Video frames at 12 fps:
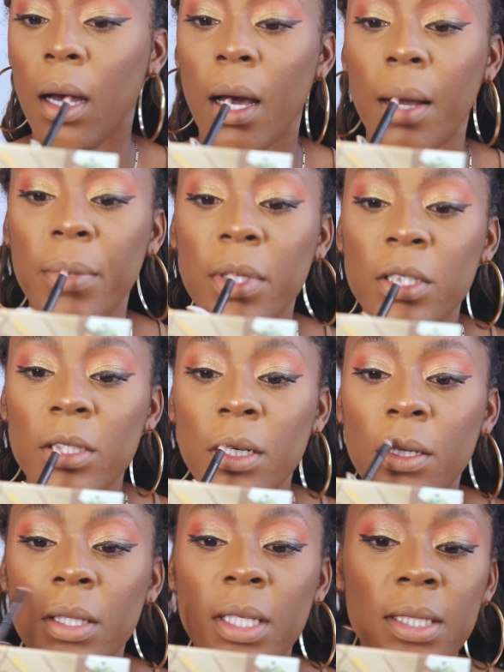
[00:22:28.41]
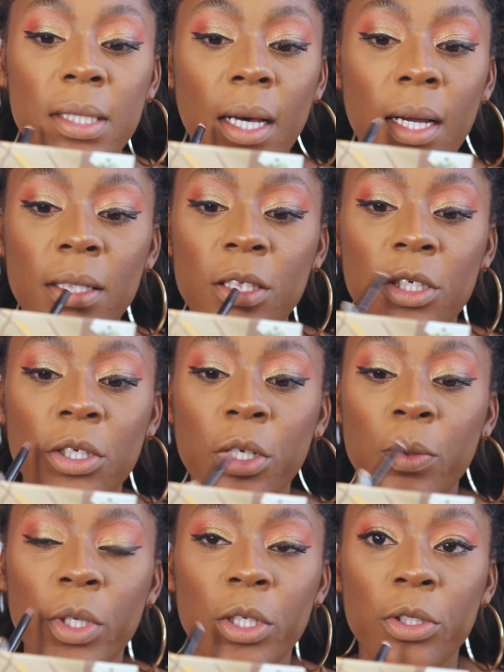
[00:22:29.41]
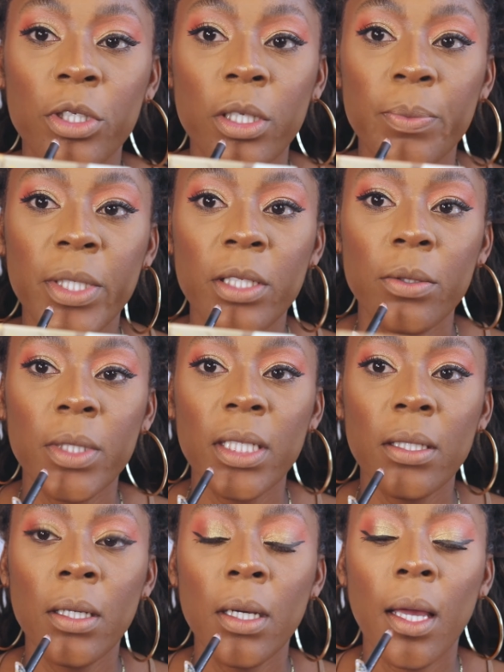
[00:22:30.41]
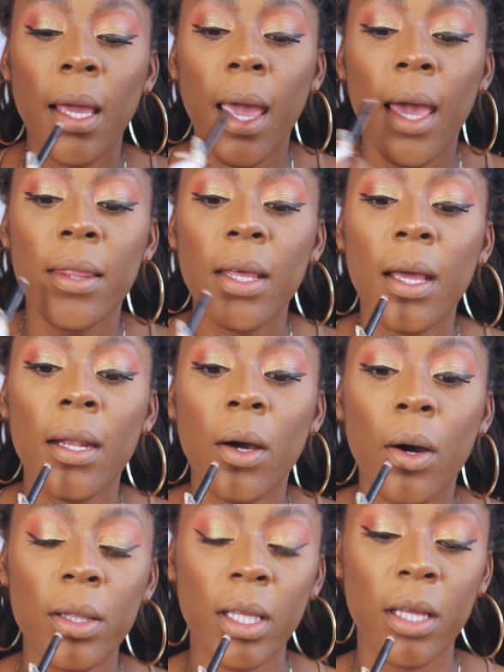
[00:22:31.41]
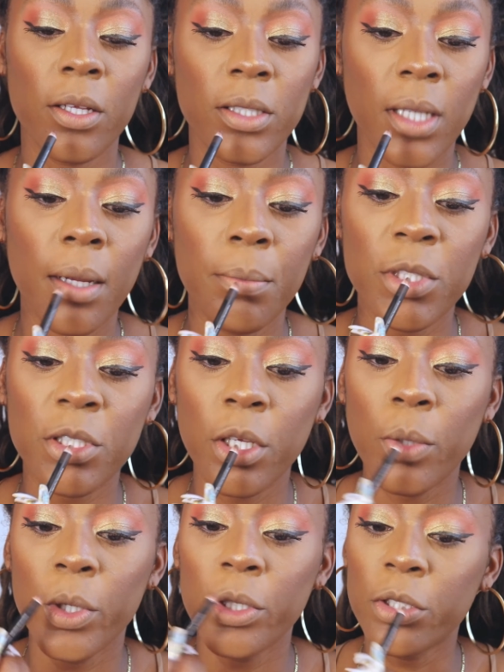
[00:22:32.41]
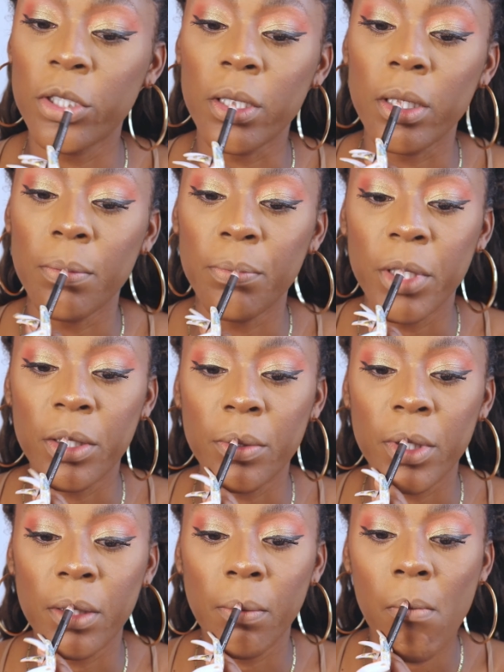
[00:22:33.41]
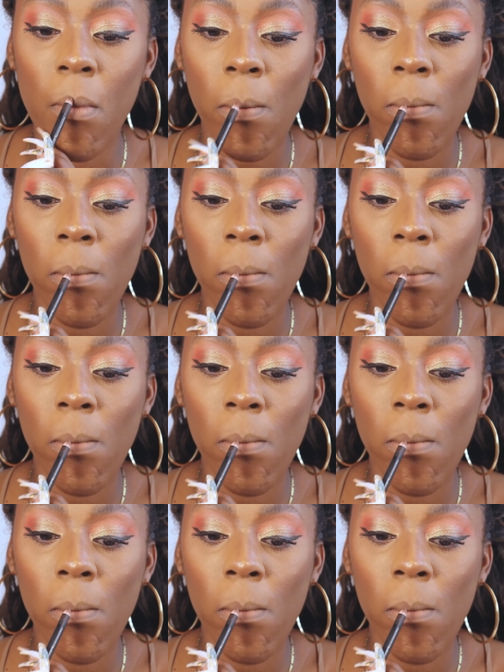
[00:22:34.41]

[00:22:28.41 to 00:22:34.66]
I'm gonna start on this side to show you what you should be doing, and then on the other side, I'm gonna show you what you shouldn't be doing.